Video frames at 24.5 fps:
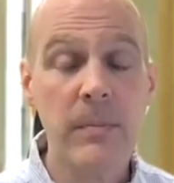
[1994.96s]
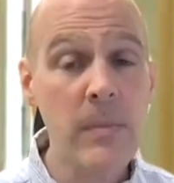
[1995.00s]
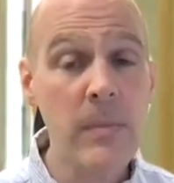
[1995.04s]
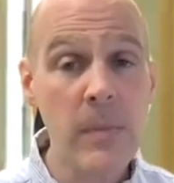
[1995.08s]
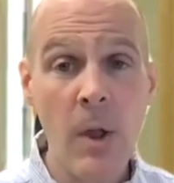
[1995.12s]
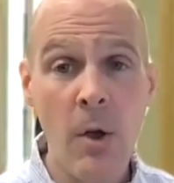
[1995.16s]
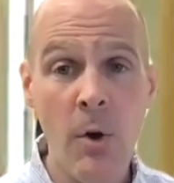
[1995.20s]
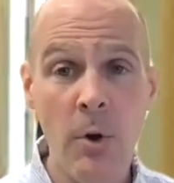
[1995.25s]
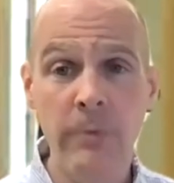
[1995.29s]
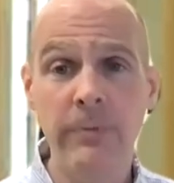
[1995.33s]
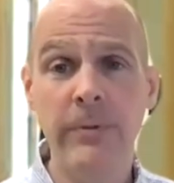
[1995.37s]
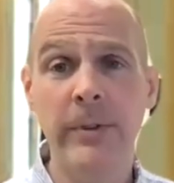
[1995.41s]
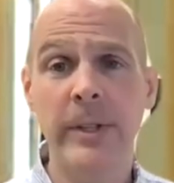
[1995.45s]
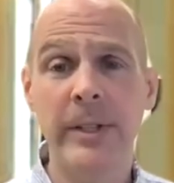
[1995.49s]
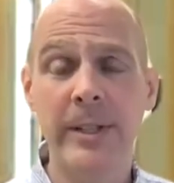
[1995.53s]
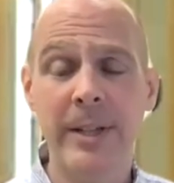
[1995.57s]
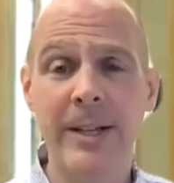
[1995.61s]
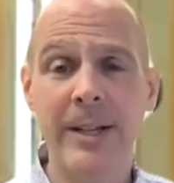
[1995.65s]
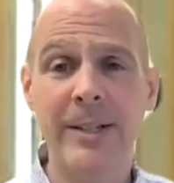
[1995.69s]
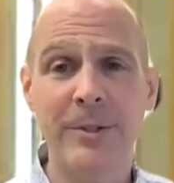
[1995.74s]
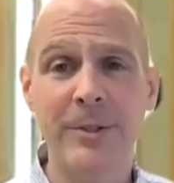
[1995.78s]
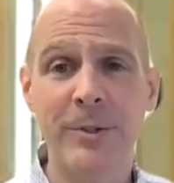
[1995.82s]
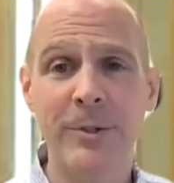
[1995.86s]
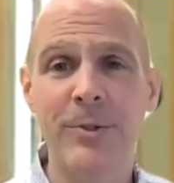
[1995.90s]
Hopefully
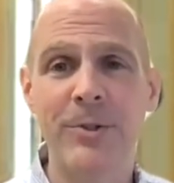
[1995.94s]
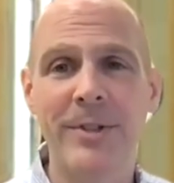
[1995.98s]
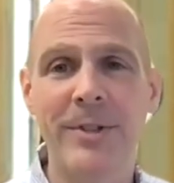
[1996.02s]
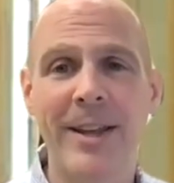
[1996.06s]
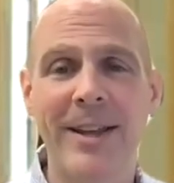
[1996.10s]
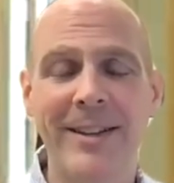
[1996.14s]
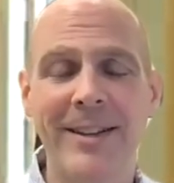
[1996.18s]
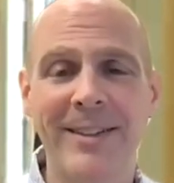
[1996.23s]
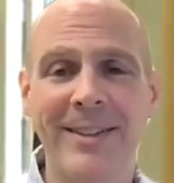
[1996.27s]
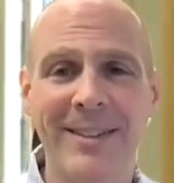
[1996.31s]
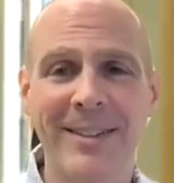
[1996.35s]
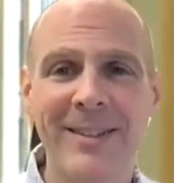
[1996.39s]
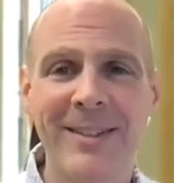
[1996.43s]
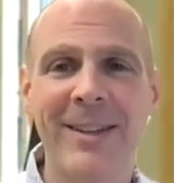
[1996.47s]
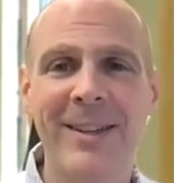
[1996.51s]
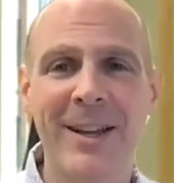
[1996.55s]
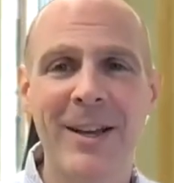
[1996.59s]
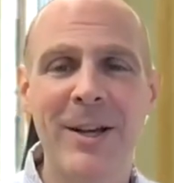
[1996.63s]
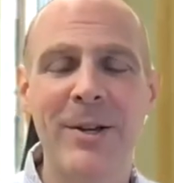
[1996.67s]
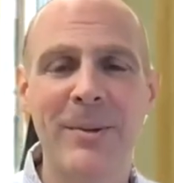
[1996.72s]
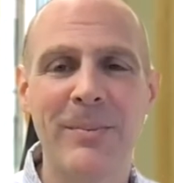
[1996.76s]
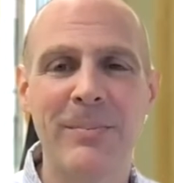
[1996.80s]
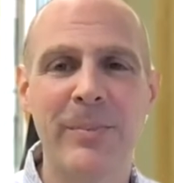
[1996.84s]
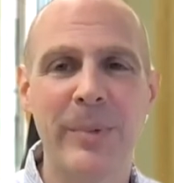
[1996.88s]
not too static,
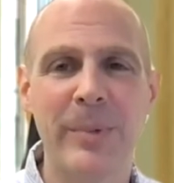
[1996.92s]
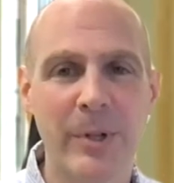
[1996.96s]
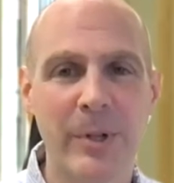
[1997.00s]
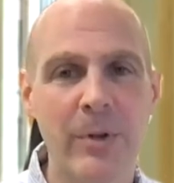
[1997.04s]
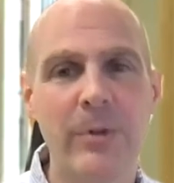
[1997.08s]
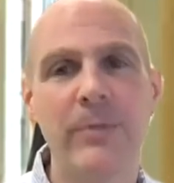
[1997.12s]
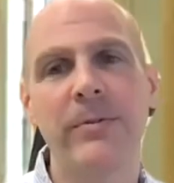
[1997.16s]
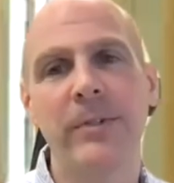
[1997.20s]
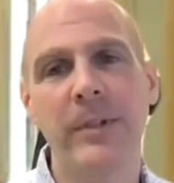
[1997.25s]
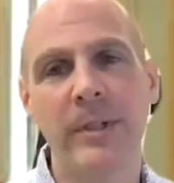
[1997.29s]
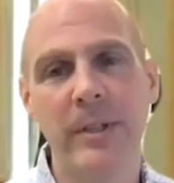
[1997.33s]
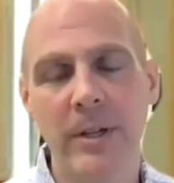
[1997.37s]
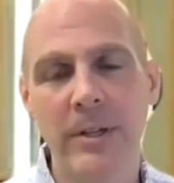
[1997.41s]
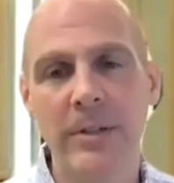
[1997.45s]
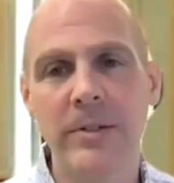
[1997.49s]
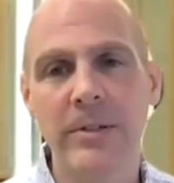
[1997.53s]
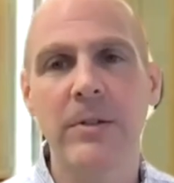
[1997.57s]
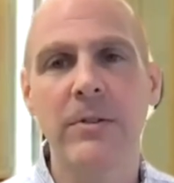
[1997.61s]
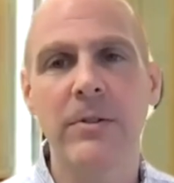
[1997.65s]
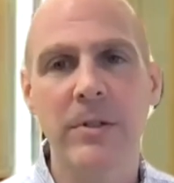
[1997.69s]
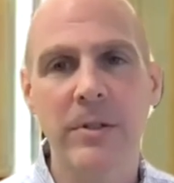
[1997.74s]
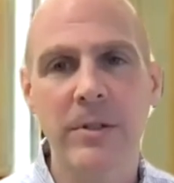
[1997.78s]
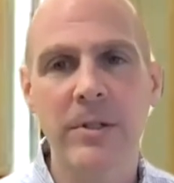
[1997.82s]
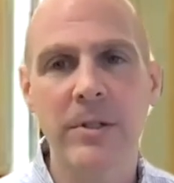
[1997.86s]
but hopefully
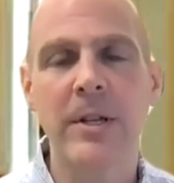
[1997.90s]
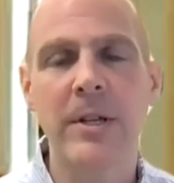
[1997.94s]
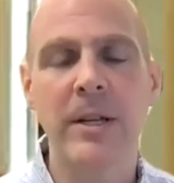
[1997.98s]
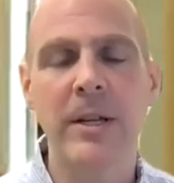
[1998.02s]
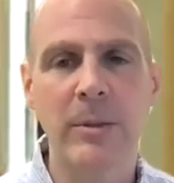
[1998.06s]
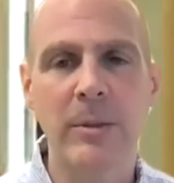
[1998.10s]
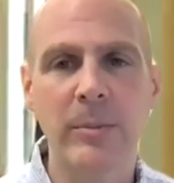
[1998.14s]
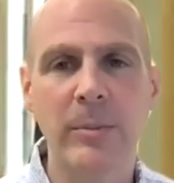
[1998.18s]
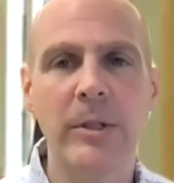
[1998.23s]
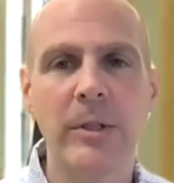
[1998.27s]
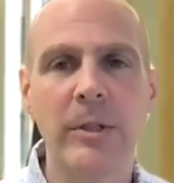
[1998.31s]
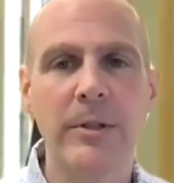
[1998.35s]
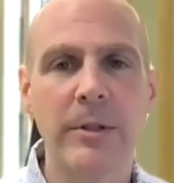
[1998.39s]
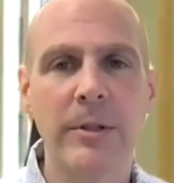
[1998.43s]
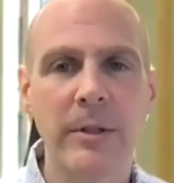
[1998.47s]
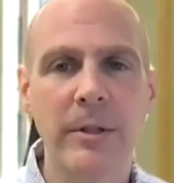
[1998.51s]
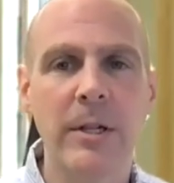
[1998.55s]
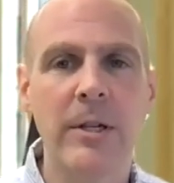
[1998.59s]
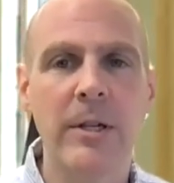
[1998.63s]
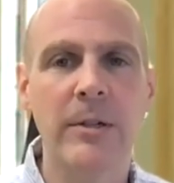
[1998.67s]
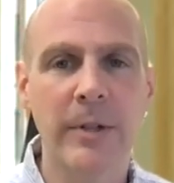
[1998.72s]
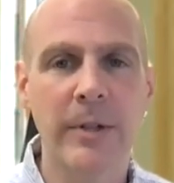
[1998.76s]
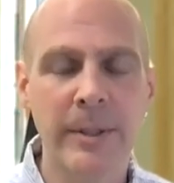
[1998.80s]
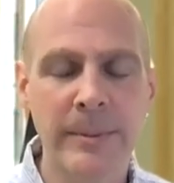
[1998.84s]
also sustainable in the
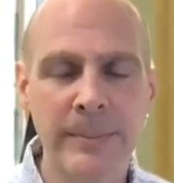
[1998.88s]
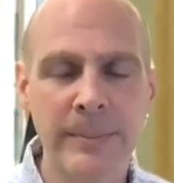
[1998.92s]
long run.